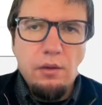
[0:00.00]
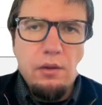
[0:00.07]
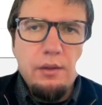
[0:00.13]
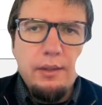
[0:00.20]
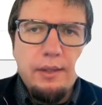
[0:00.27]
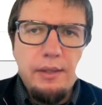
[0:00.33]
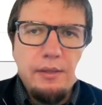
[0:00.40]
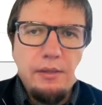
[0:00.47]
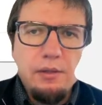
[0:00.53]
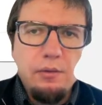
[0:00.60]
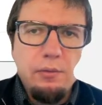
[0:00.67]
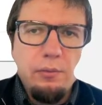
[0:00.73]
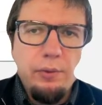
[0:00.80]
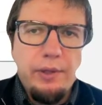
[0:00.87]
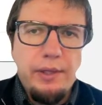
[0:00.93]
Yeah, so
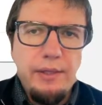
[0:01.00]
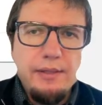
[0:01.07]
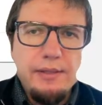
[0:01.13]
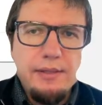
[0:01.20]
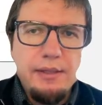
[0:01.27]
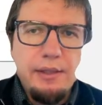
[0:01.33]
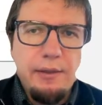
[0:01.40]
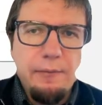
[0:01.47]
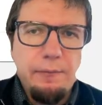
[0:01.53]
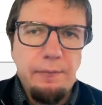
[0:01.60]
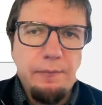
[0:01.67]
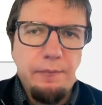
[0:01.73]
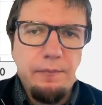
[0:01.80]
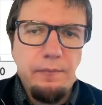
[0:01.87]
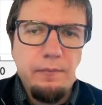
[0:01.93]
we can see
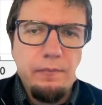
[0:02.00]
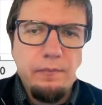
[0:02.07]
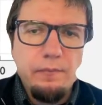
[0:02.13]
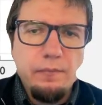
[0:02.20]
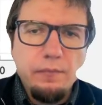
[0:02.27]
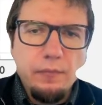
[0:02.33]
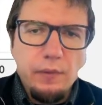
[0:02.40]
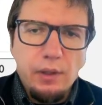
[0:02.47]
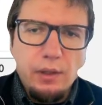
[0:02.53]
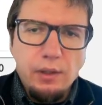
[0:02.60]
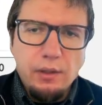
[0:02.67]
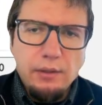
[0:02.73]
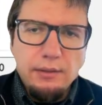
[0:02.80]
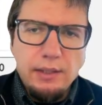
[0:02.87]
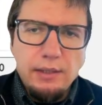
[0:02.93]

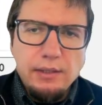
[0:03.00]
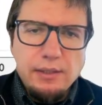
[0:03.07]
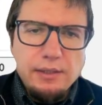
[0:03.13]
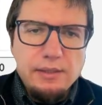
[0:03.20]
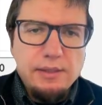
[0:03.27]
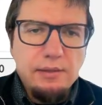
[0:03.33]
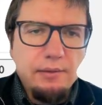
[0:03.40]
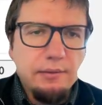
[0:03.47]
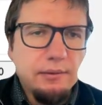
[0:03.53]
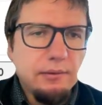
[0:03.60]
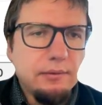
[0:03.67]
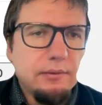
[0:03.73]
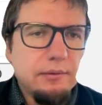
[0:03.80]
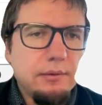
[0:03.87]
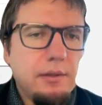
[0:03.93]
that it's
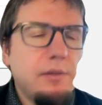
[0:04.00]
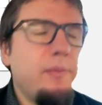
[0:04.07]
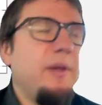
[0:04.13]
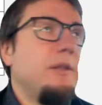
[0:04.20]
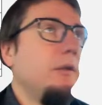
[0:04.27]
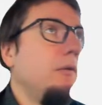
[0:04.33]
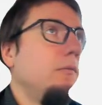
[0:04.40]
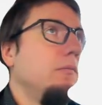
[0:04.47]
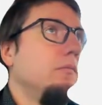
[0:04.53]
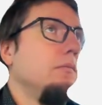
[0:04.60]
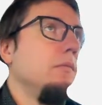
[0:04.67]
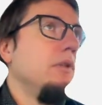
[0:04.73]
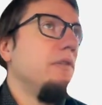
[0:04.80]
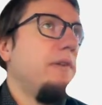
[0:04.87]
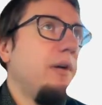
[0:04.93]
better.
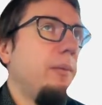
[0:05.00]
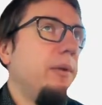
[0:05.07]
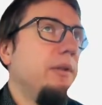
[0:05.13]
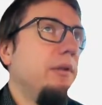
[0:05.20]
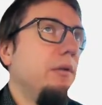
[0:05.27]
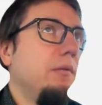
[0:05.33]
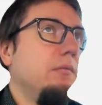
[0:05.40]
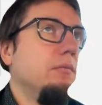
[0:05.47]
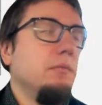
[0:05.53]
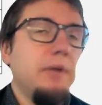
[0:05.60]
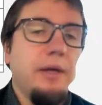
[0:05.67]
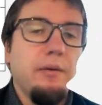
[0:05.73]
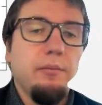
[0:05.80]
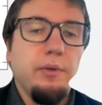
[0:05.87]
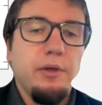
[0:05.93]
It's far better,
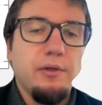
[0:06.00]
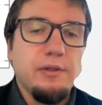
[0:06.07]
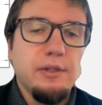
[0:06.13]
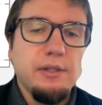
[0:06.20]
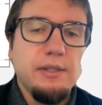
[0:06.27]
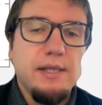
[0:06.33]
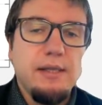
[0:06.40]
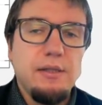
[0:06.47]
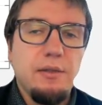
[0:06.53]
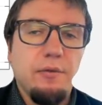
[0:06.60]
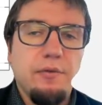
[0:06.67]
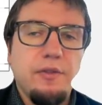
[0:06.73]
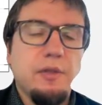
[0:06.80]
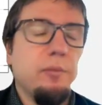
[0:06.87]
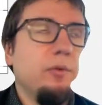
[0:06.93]
yeah, because it's not so
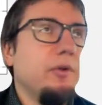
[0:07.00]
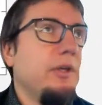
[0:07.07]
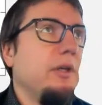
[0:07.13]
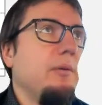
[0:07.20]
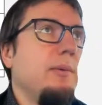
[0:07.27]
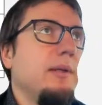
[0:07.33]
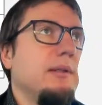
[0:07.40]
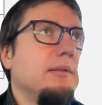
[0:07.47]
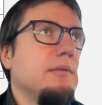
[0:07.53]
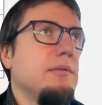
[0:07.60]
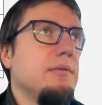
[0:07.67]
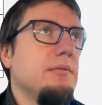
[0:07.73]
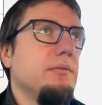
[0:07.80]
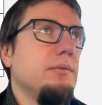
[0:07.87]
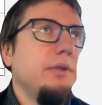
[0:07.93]
visible here, but
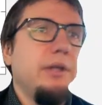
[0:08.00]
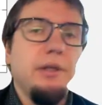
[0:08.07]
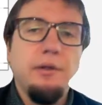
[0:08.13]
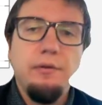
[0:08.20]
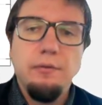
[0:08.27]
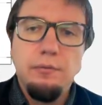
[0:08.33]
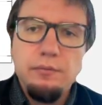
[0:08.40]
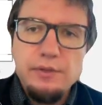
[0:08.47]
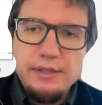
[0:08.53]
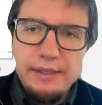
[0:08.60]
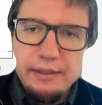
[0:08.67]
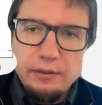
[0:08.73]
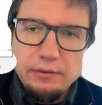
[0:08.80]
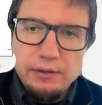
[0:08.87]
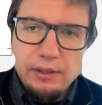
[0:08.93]
here
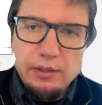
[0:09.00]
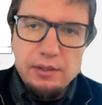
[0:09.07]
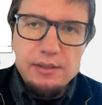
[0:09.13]
still there are